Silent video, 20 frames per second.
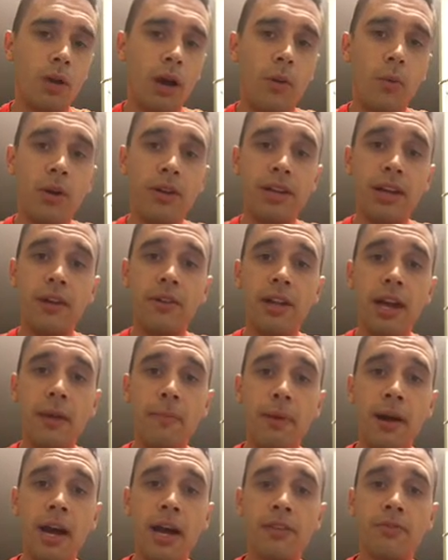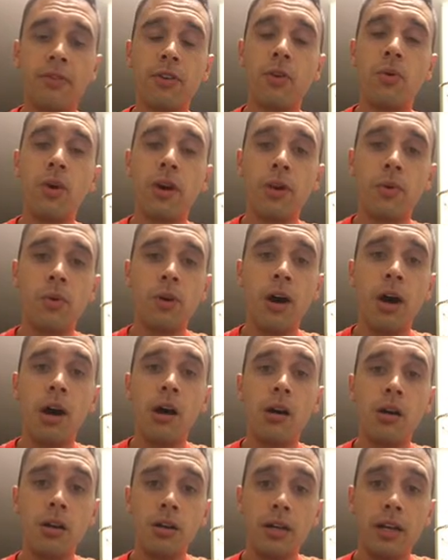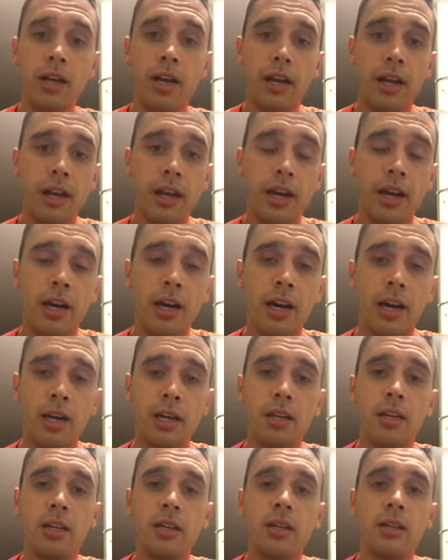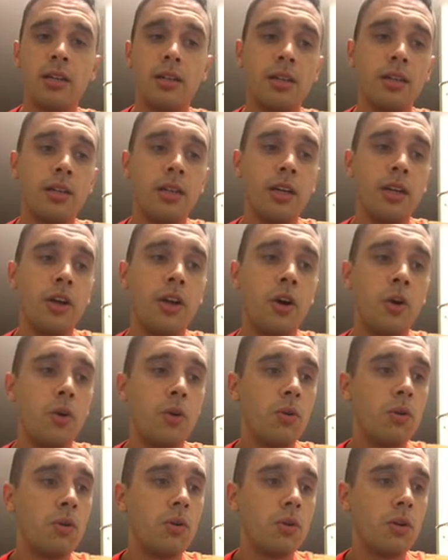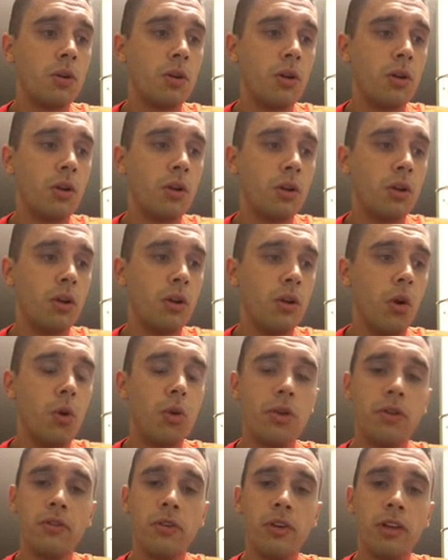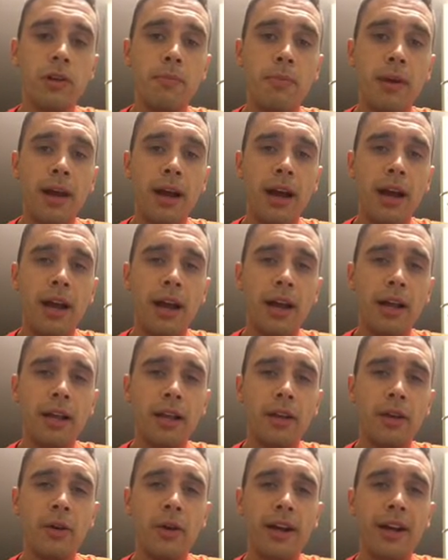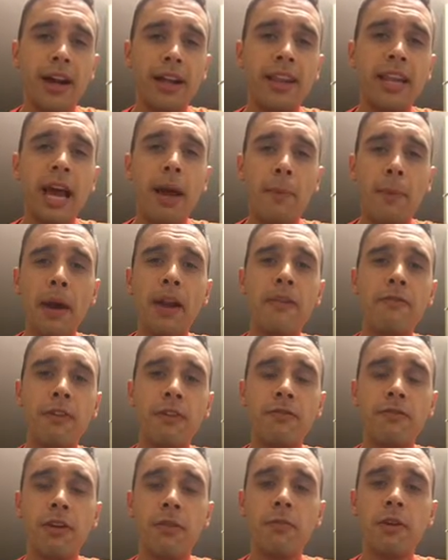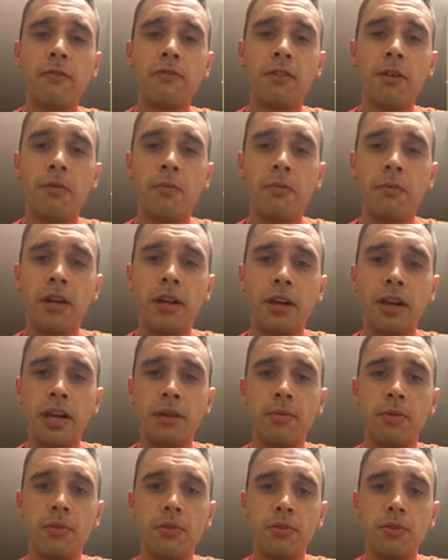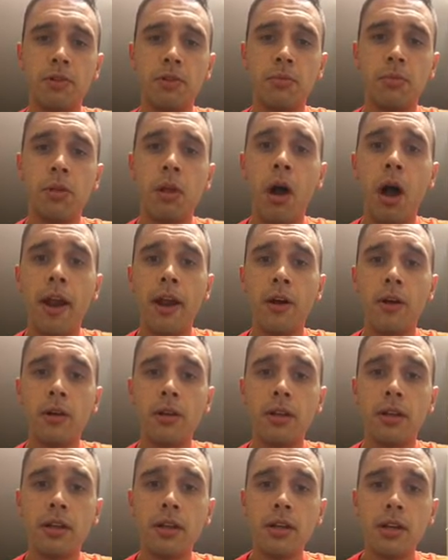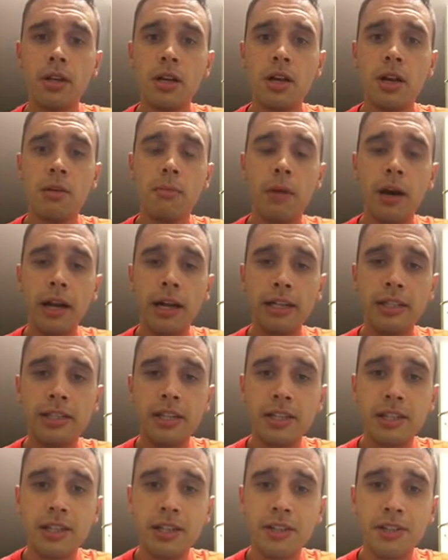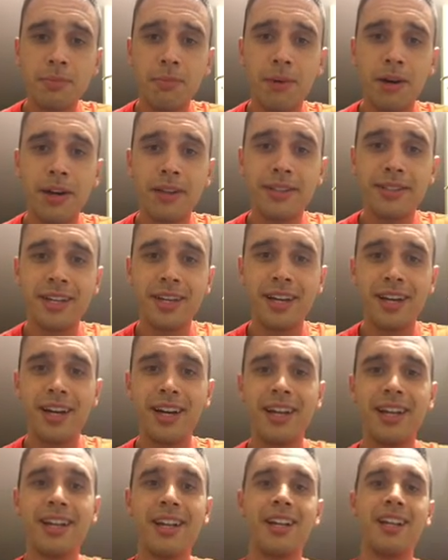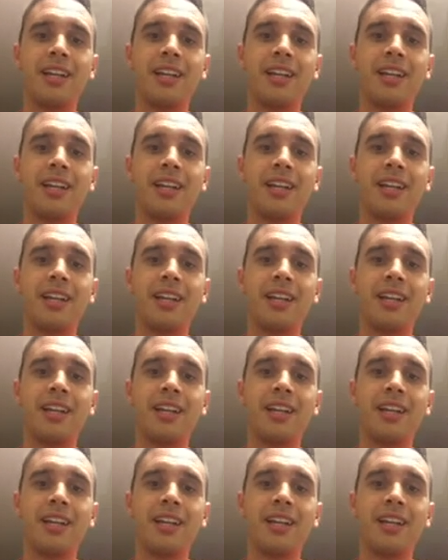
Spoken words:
went down that path for quite a while, and you know, only really bad. You know, I got that benefit from it, from being able to blot out my existence, but a